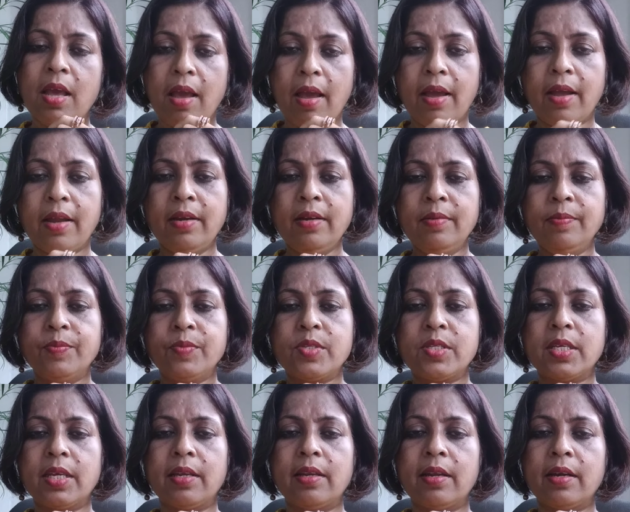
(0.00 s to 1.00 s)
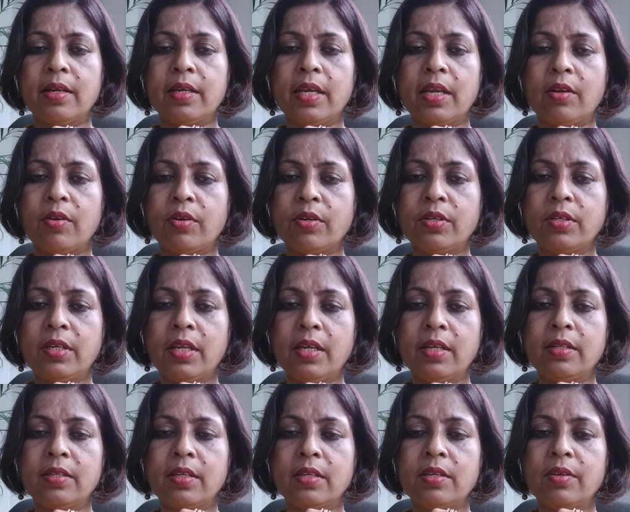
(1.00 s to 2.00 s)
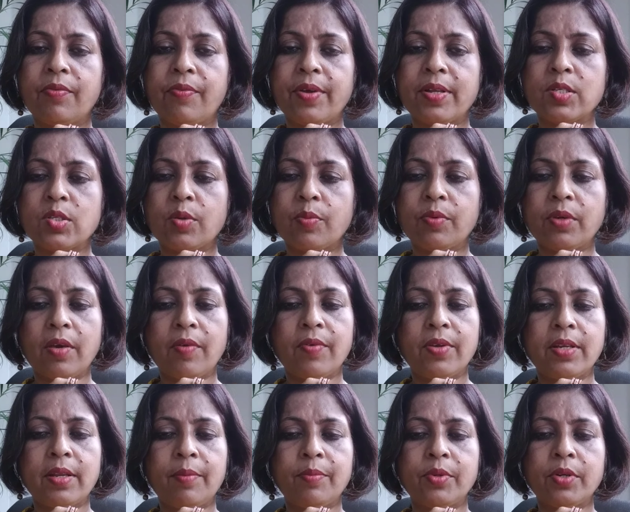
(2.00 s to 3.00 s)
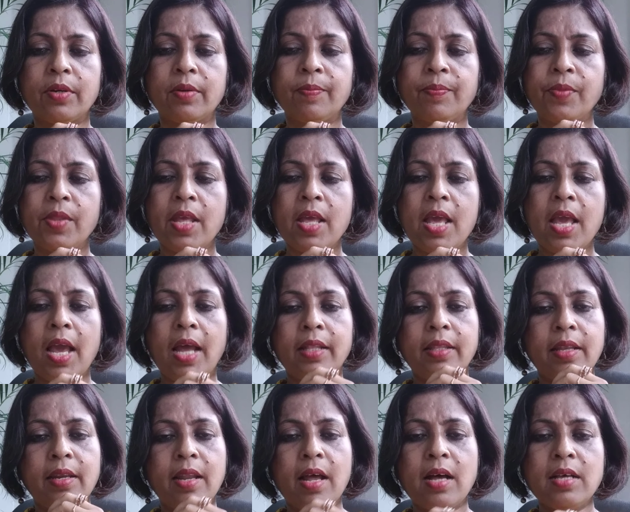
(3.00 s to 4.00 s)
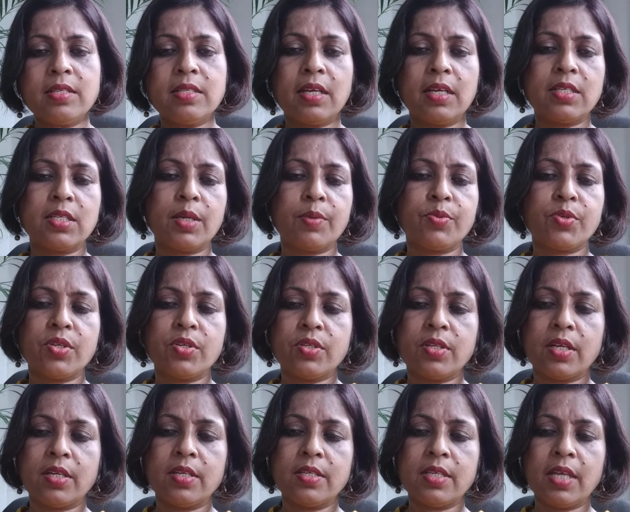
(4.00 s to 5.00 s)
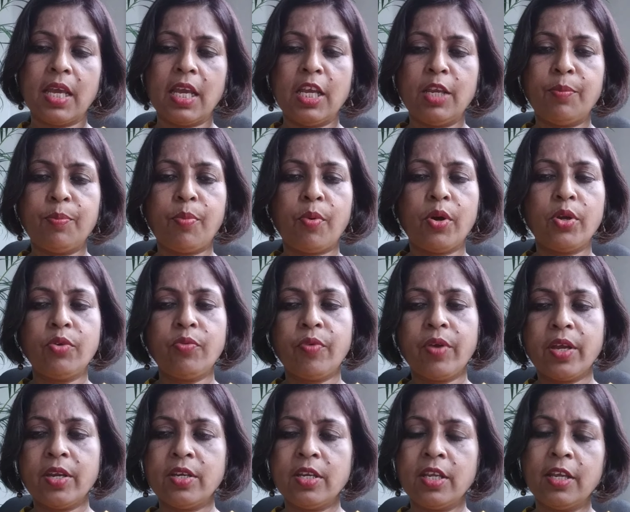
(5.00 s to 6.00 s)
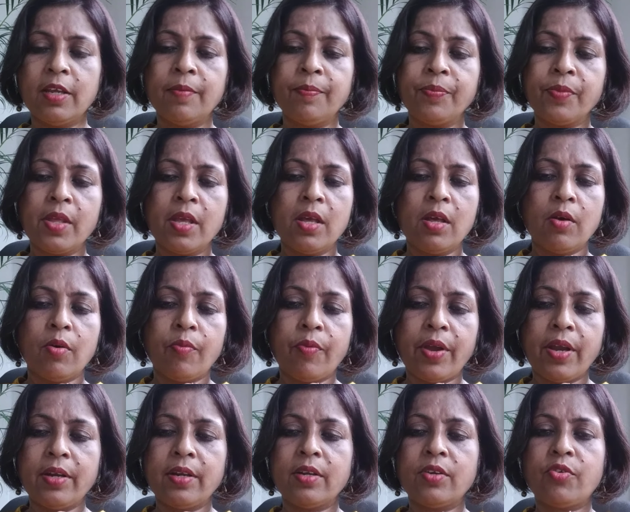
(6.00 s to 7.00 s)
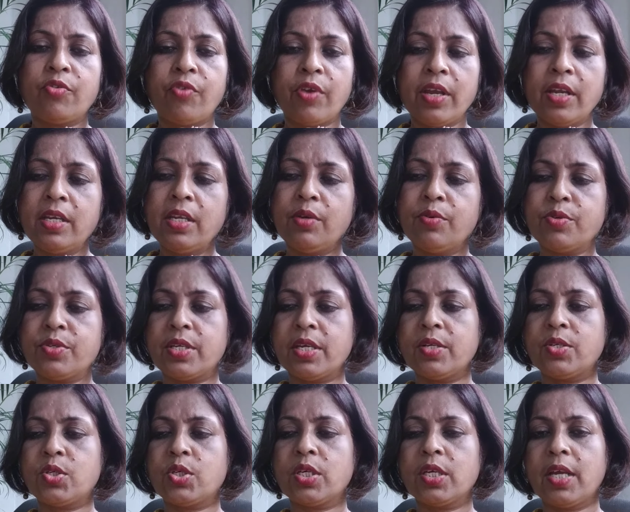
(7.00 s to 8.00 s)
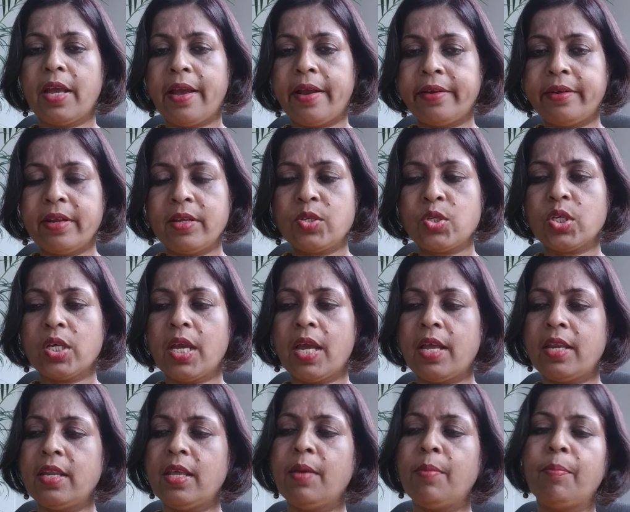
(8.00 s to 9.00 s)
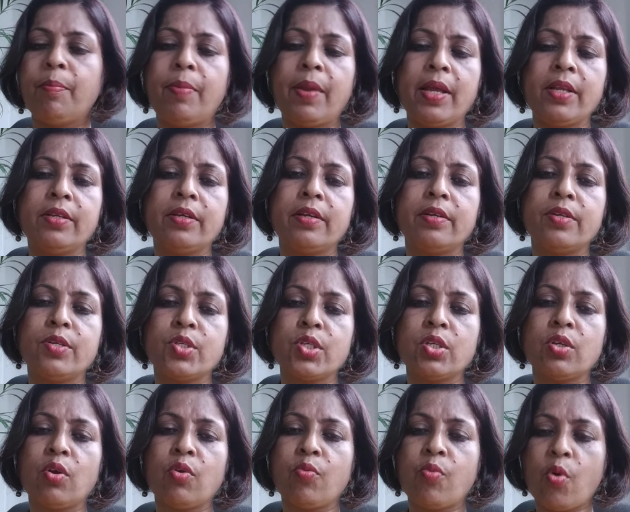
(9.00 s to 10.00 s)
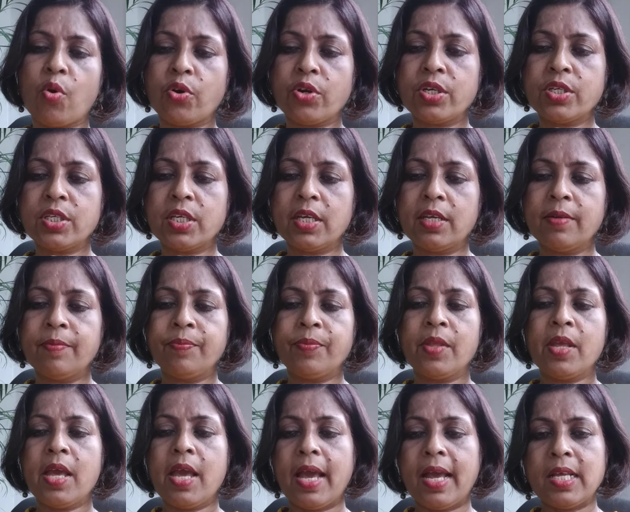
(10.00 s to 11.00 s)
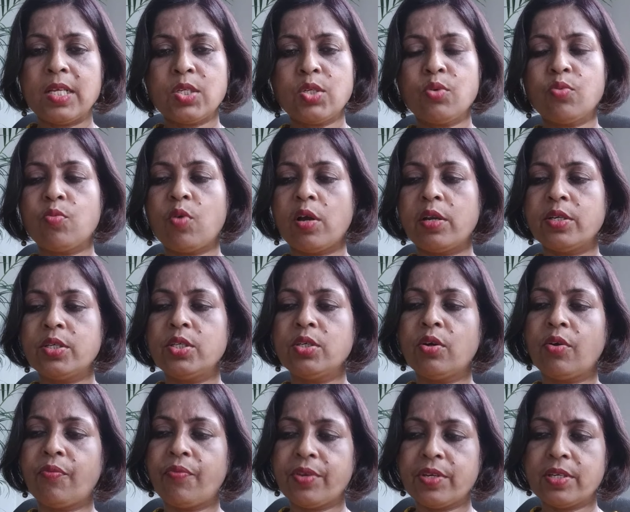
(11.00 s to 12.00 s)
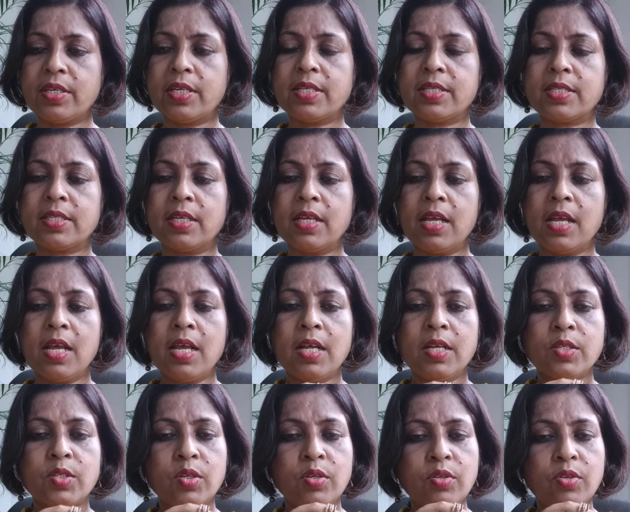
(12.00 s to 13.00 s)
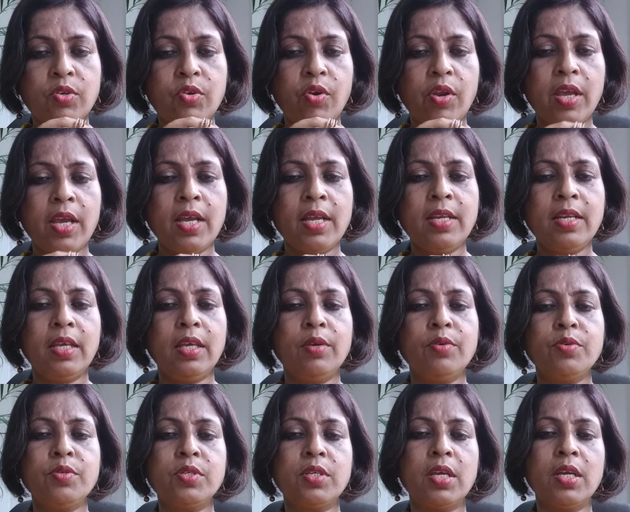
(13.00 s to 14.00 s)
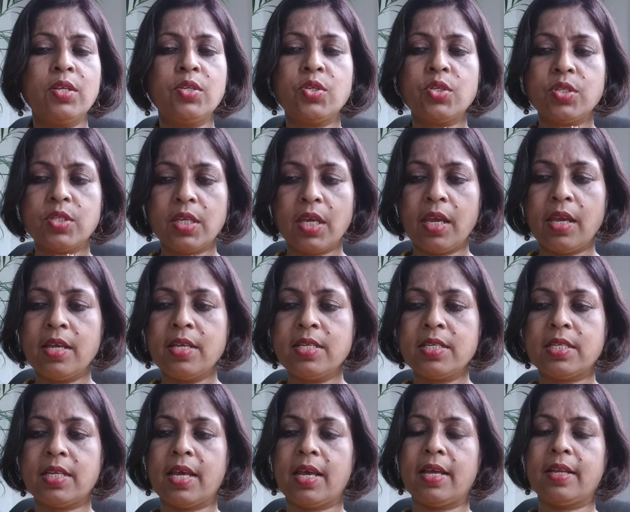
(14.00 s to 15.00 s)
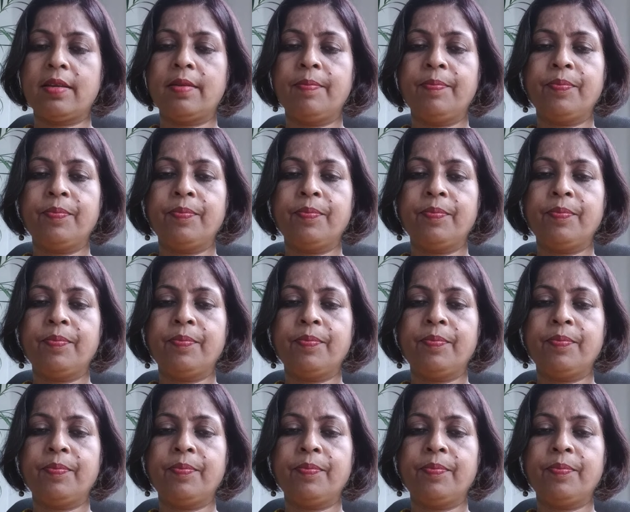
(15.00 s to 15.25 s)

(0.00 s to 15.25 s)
and seller cannot take the defense of caveat emptor. And the last exceptions, that is the 8th point, where the trade usage attach an implied condition or warranty as to quality or fitness. So trade usage says that